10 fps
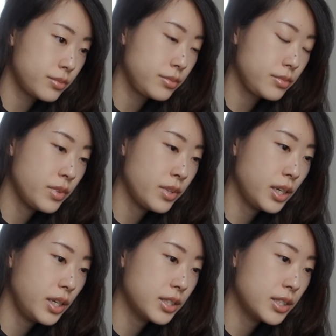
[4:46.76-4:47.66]

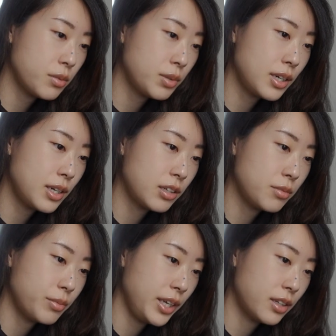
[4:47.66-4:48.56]
Dennis, I wonder how
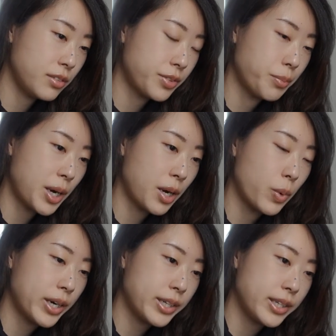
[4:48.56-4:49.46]
many are from
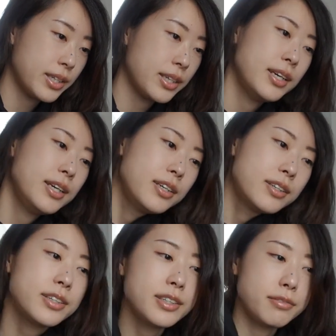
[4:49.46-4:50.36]
Hawaii.
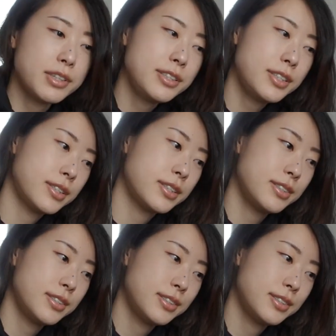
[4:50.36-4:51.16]
Oh, I wonder.